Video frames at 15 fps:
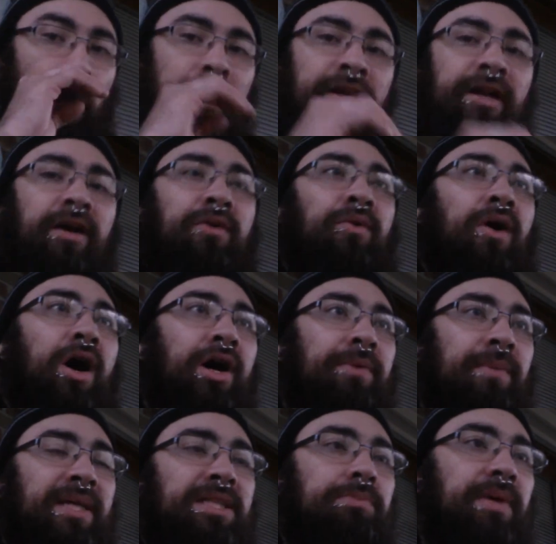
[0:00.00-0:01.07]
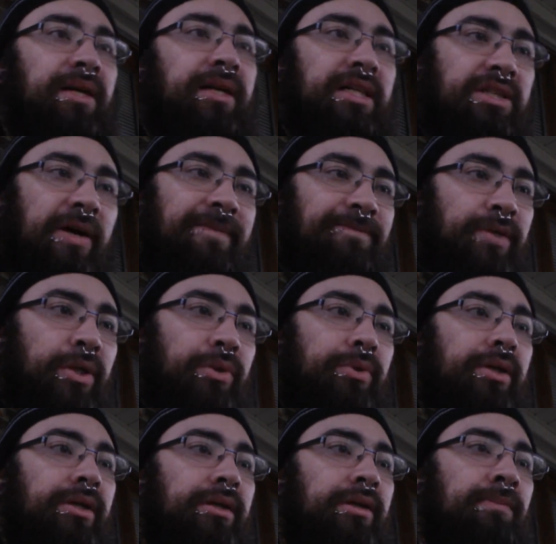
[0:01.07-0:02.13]
you know, on my spendings on food.
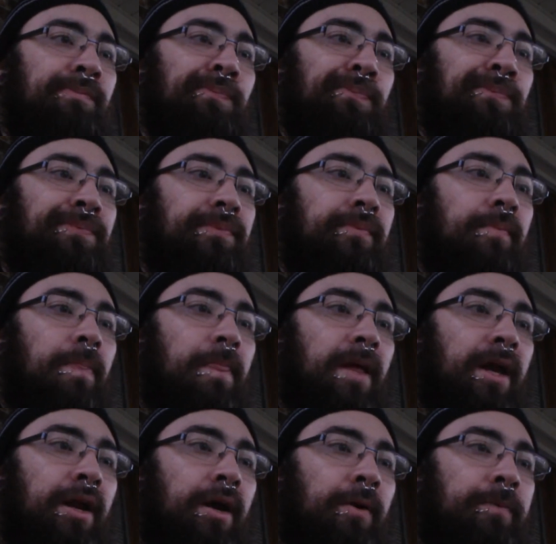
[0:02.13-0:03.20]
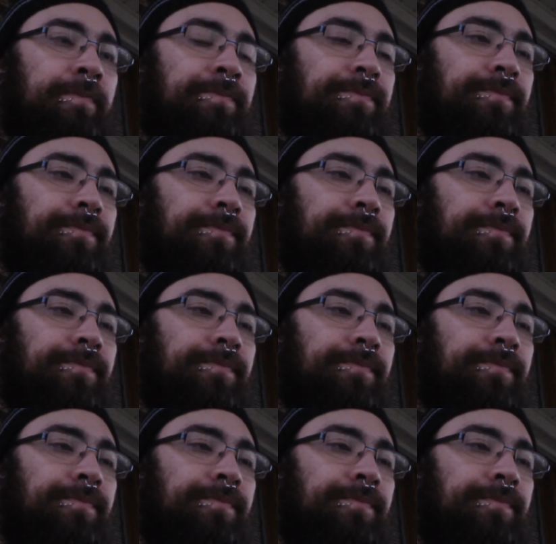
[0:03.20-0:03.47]
You know,